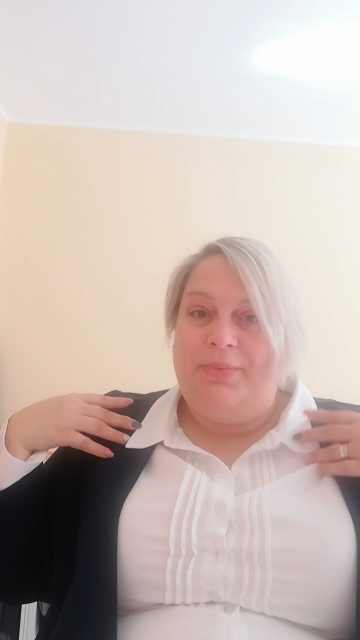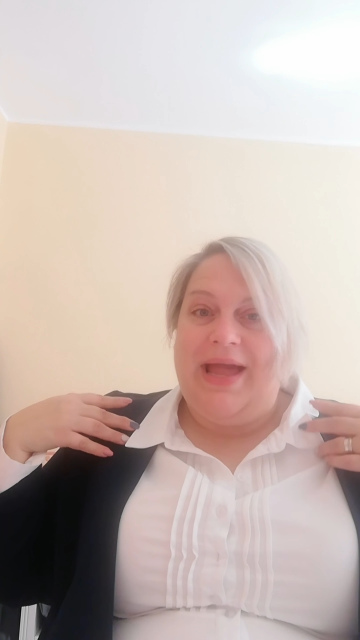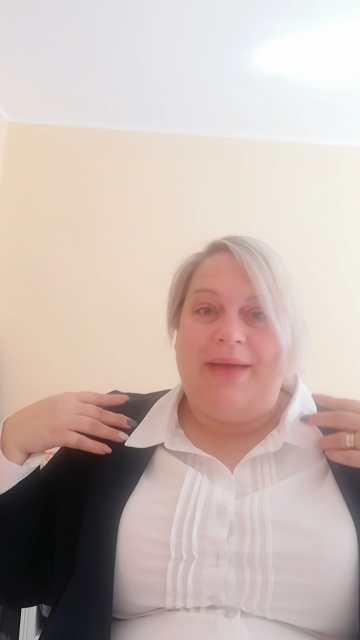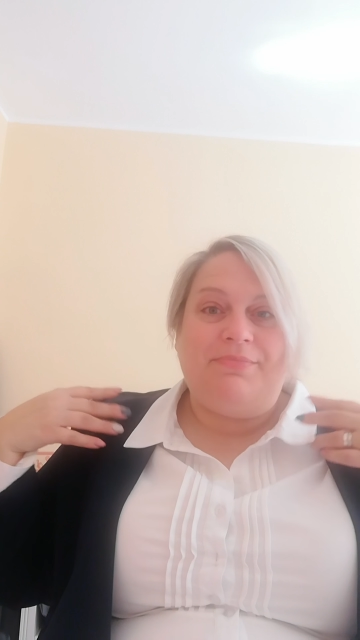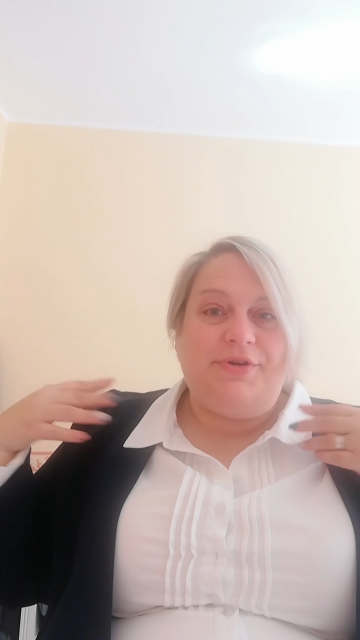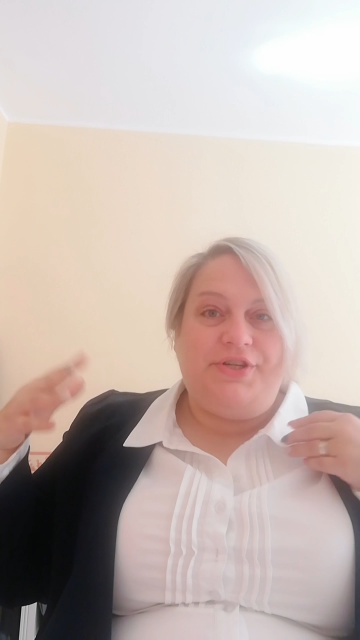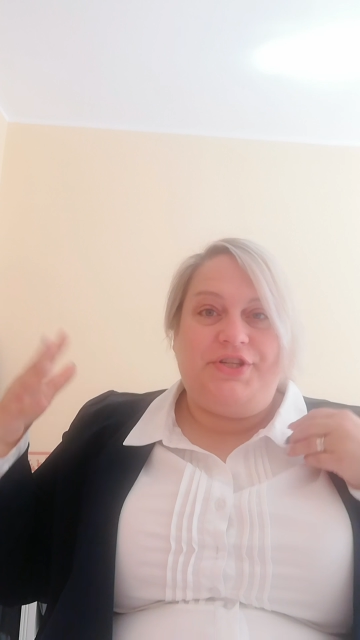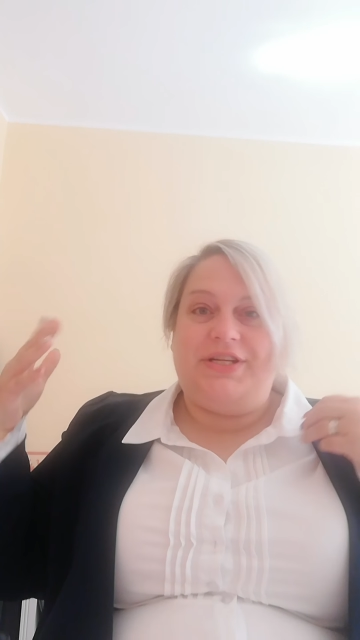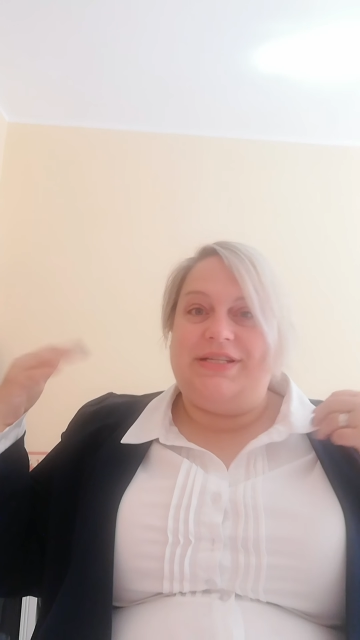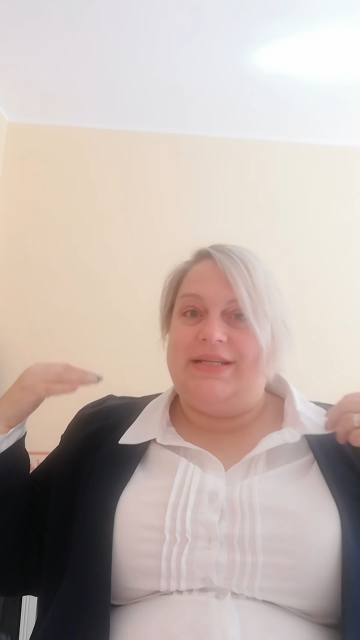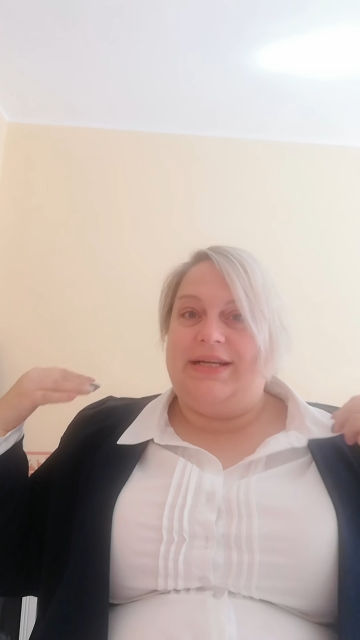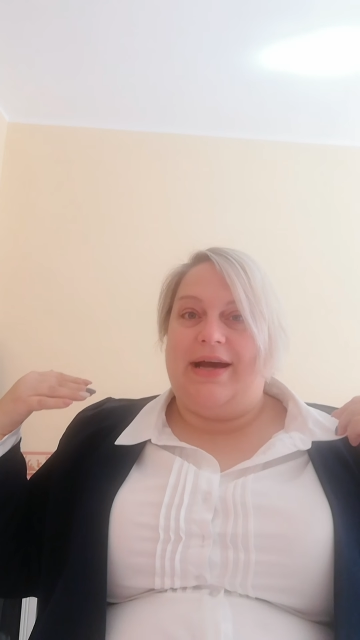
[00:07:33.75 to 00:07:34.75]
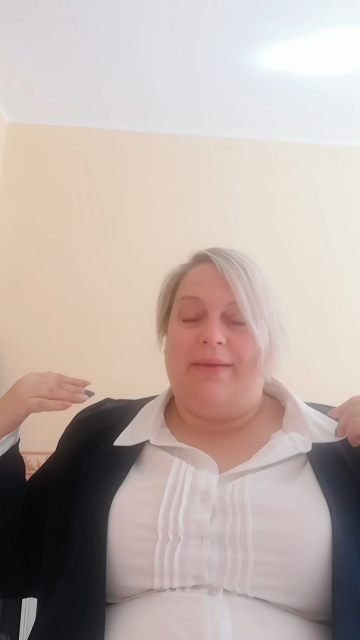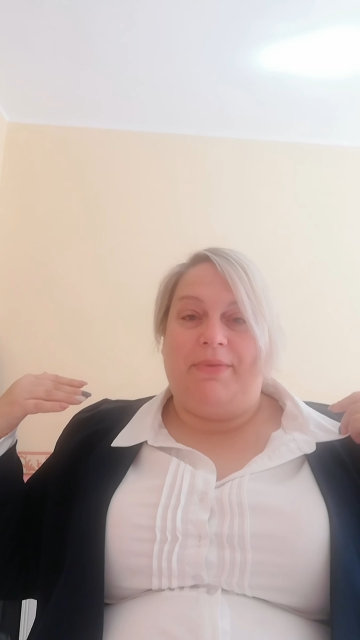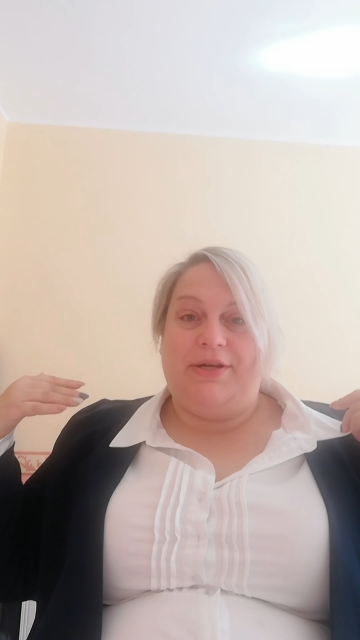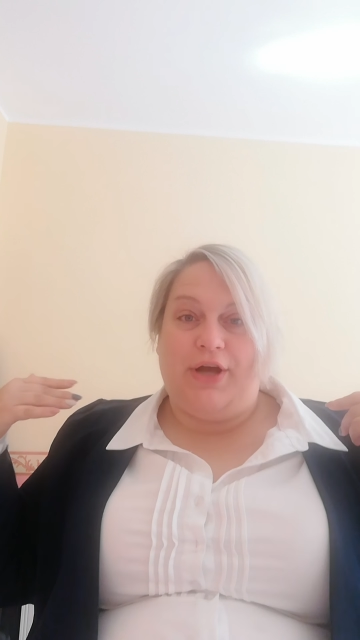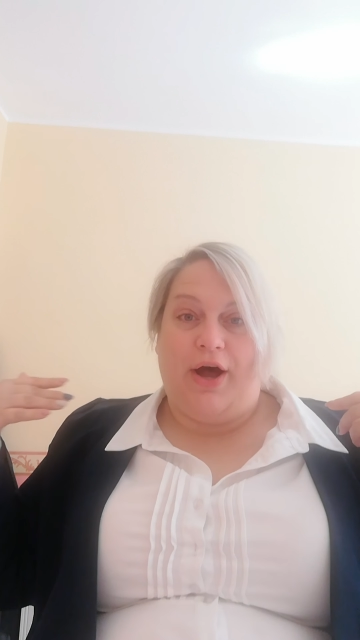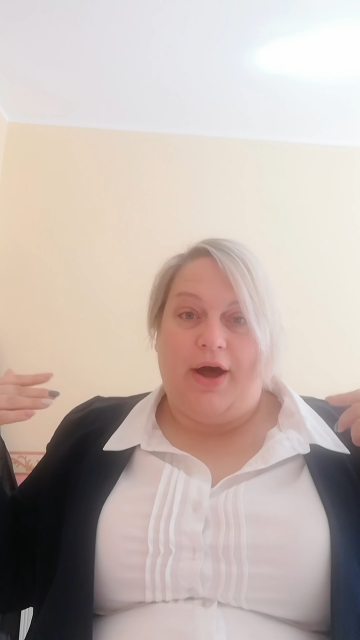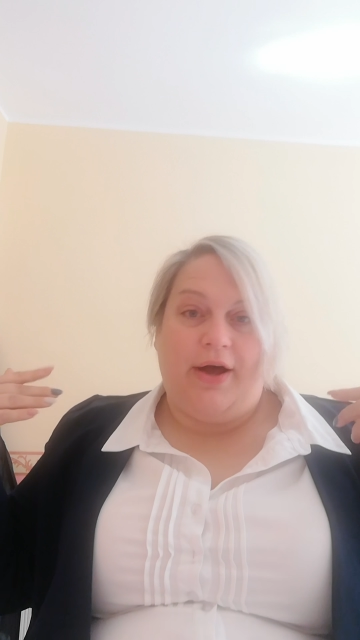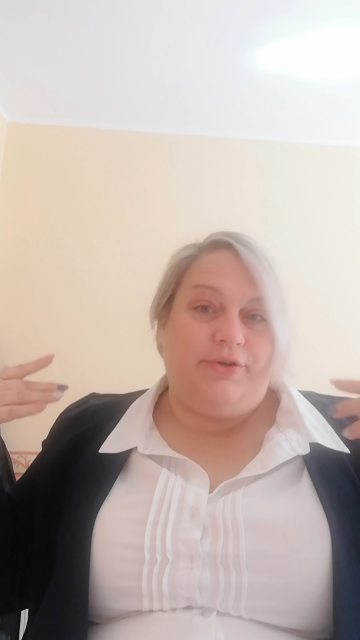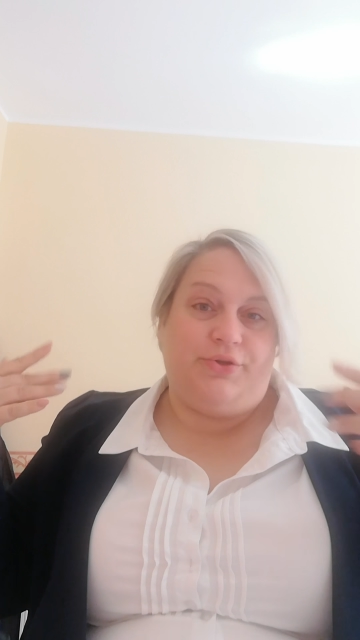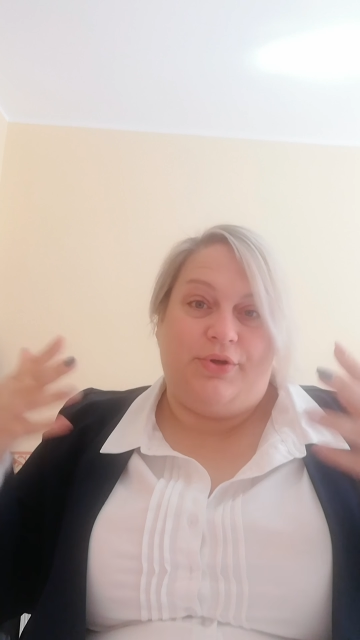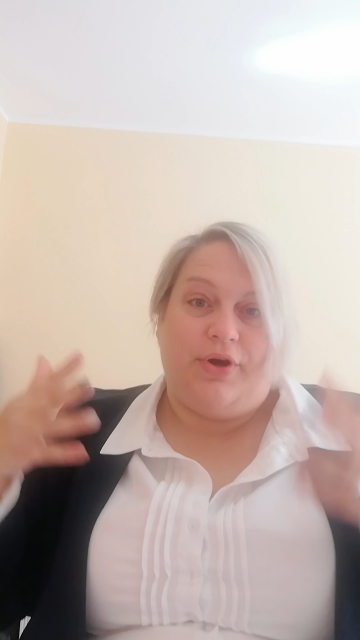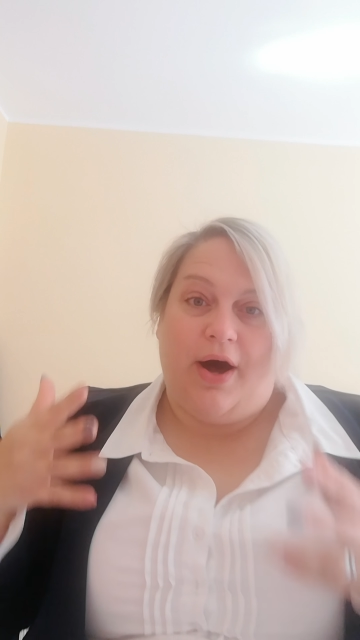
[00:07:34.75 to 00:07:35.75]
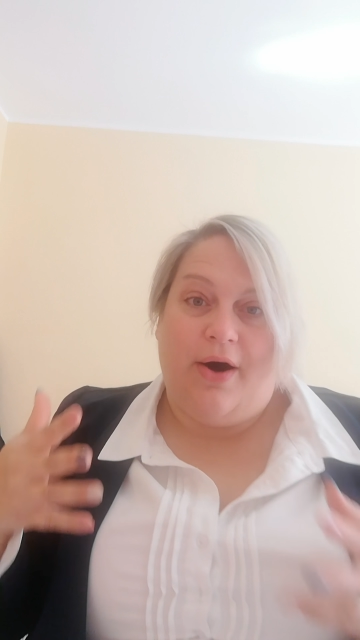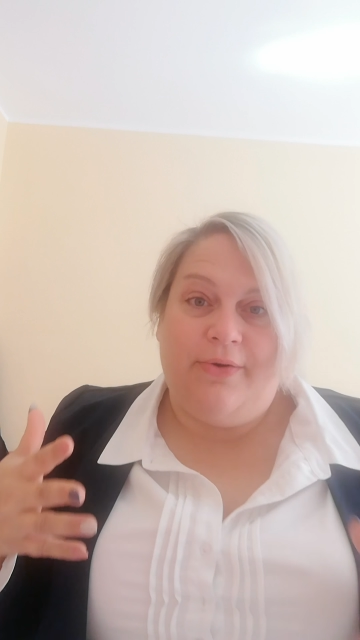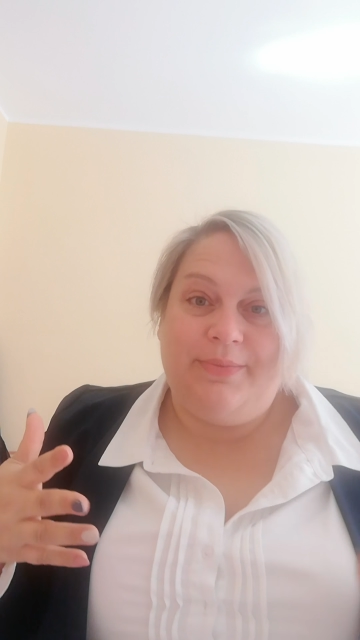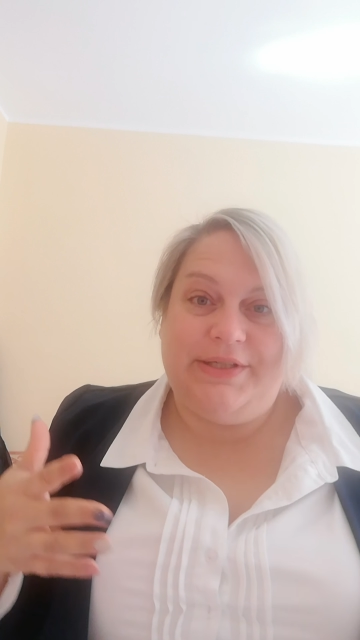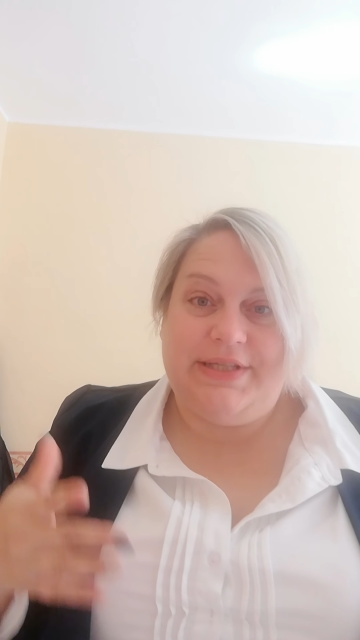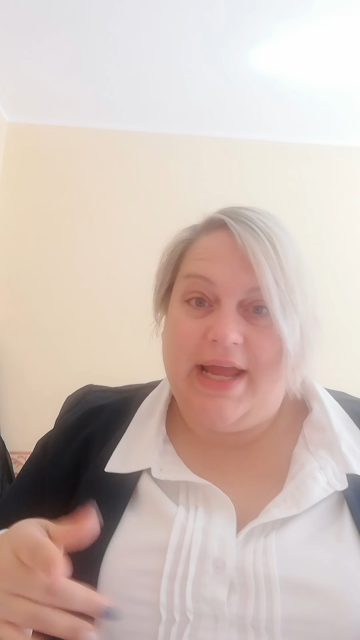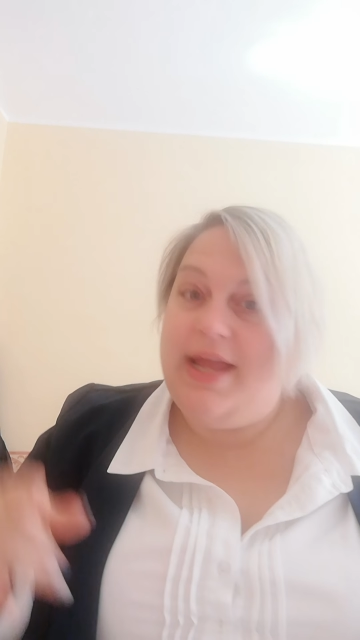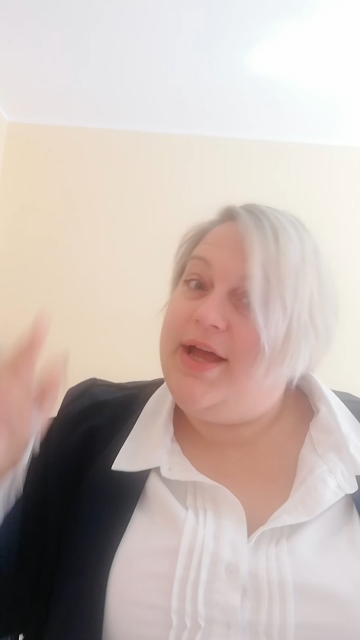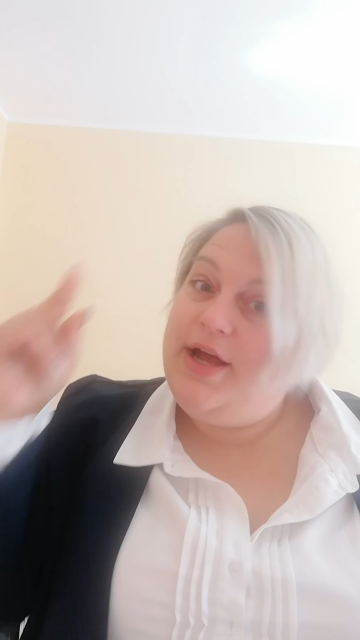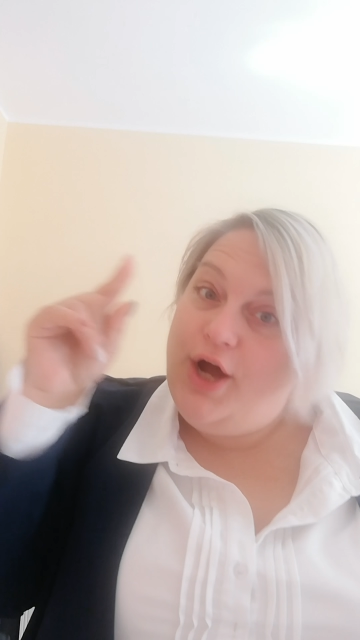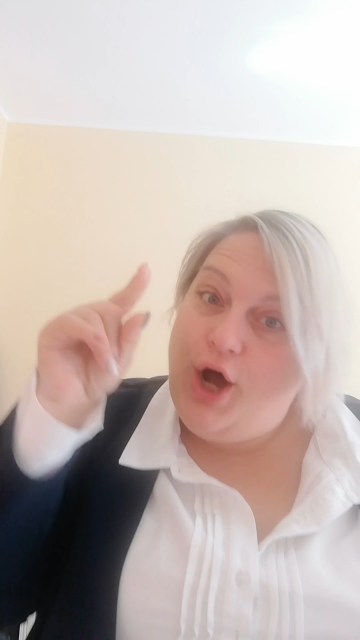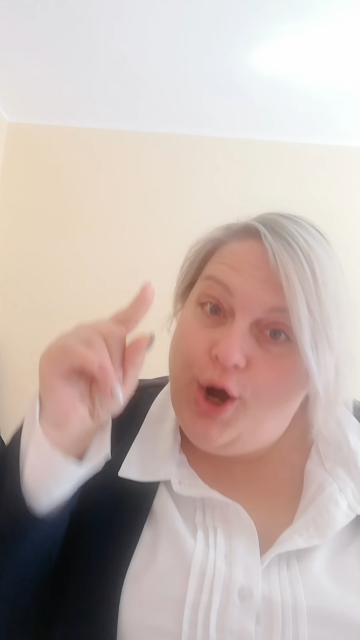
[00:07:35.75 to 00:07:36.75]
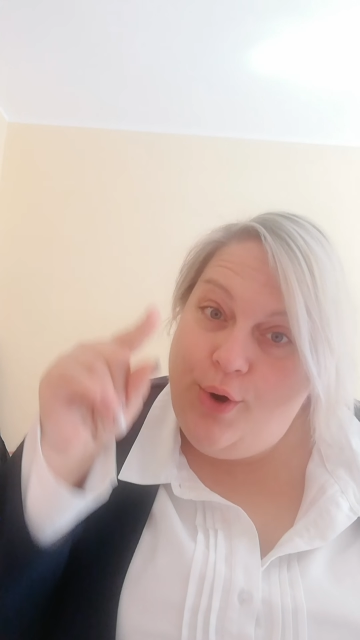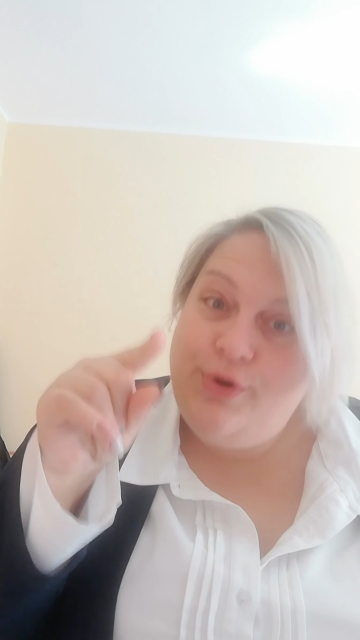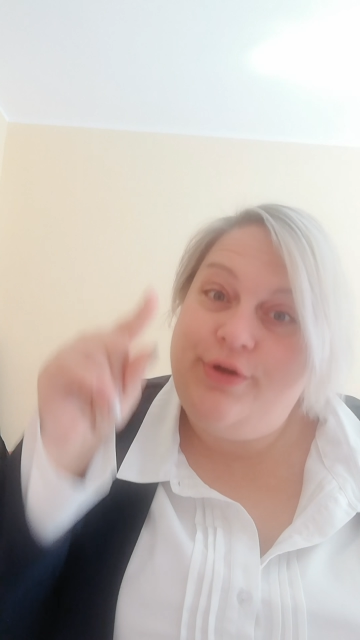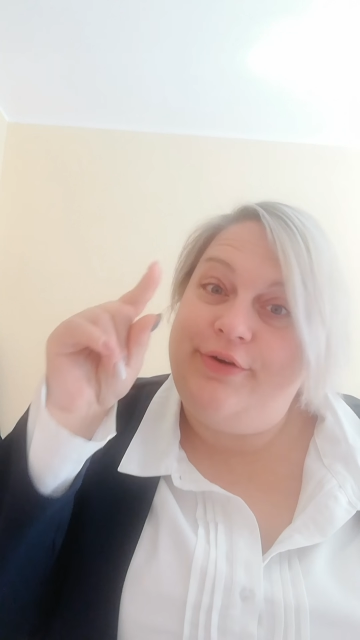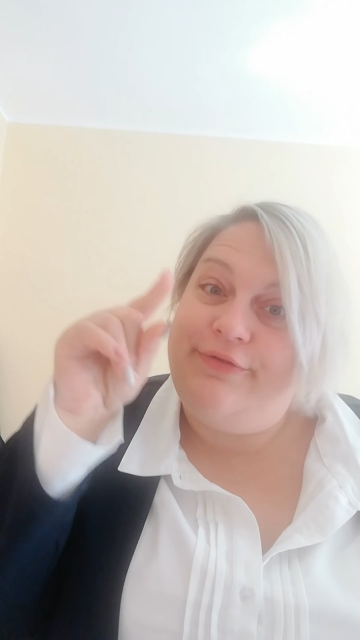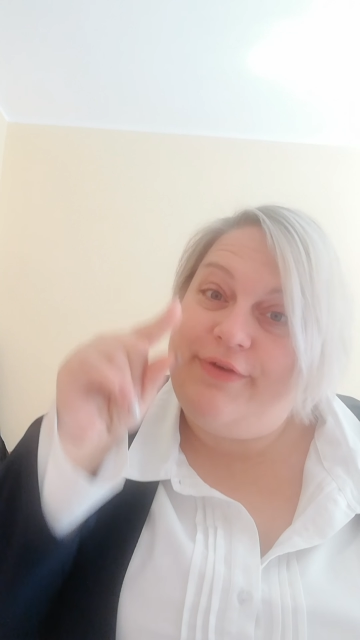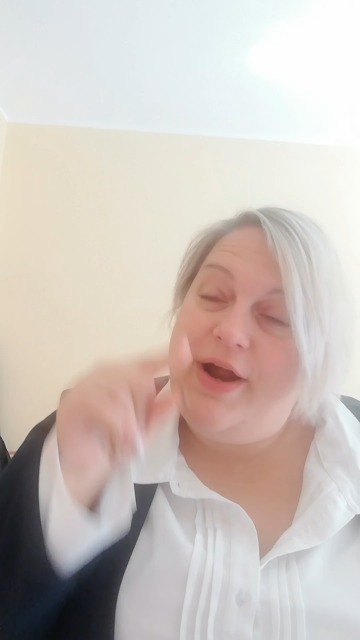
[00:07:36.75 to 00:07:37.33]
Cambridge doesn't come to your home and say, oh, you